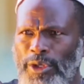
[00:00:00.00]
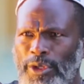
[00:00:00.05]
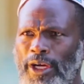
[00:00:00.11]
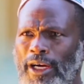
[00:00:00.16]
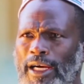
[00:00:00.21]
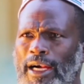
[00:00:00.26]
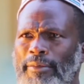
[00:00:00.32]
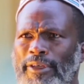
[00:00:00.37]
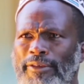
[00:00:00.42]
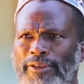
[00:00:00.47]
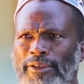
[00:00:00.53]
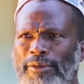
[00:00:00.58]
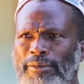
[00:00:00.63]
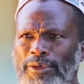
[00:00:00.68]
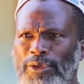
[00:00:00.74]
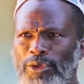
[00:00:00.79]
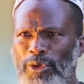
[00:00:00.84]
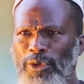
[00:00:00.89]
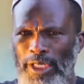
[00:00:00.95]
at where you're coming
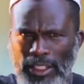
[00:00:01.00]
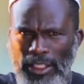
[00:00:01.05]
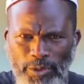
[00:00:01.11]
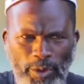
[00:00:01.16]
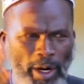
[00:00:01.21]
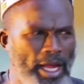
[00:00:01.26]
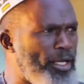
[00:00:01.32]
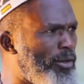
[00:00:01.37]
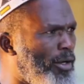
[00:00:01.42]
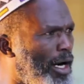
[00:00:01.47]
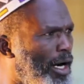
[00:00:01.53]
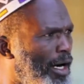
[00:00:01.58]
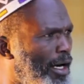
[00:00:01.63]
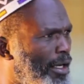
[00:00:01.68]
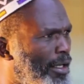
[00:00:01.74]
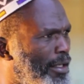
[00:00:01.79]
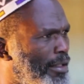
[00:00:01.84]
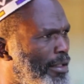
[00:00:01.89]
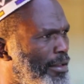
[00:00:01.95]
from, you look at where you are,
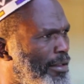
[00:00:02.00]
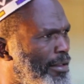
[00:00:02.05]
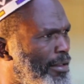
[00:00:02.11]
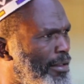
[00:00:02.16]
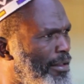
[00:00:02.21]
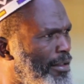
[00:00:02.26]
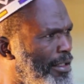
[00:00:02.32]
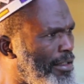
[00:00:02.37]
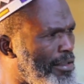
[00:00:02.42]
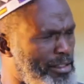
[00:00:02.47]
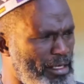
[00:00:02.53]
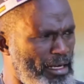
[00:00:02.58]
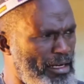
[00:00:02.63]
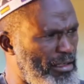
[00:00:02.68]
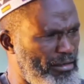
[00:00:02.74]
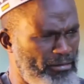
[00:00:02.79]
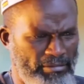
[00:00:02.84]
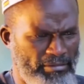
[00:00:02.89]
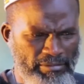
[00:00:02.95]
and
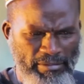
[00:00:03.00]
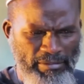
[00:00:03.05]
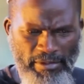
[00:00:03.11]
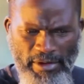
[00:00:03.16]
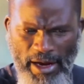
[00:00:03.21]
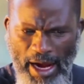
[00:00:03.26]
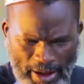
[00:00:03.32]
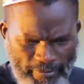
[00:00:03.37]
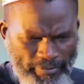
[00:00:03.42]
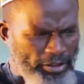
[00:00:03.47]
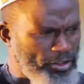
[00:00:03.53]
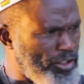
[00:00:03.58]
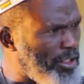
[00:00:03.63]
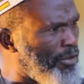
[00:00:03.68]
say, I have